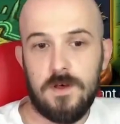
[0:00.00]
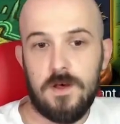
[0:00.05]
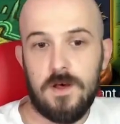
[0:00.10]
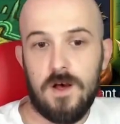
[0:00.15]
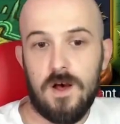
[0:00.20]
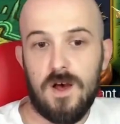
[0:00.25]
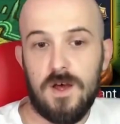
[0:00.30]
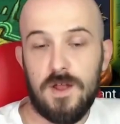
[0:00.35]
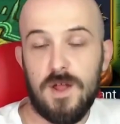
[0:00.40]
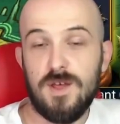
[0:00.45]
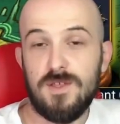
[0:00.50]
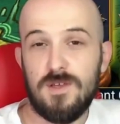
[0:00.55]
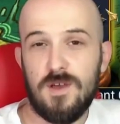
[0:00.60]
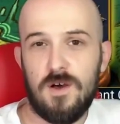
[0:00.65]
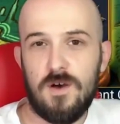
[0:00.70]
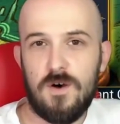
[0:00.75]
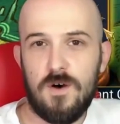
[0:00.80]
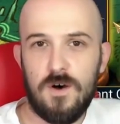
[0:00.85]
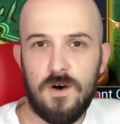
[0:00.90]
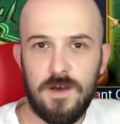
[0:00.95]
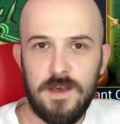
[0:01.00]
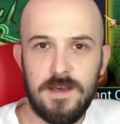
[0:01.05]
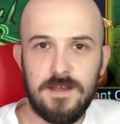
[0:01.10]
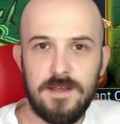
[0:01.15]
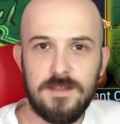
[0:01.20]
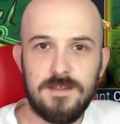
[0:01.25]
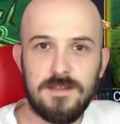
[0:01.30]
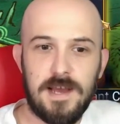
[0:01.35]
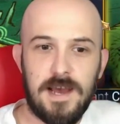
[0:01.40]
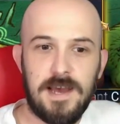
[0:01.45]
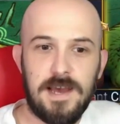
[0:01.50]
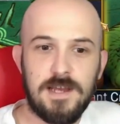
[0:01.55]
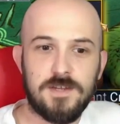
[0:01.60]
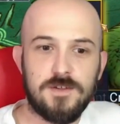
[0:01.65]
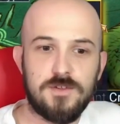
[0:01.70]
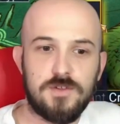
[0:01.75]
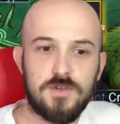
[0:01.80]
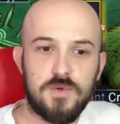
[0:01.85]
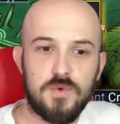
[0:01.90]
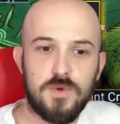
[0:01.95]
on as high a stage
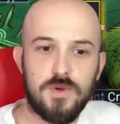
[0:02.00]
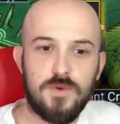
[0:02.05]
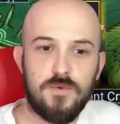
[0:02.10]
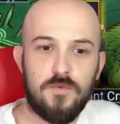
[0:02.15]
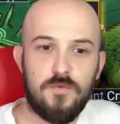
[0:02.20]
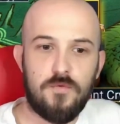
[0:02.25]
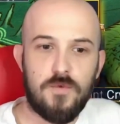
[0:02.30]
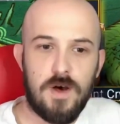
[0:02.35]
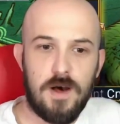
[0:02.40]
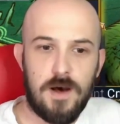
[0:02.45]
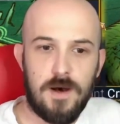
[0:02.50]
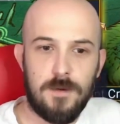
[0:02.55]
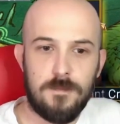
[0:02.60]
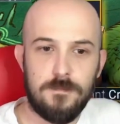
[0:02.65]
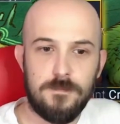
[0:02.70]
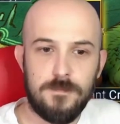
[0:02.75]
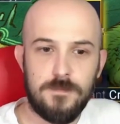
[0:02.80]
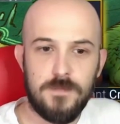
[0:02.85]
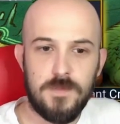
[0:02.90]
as you can farm.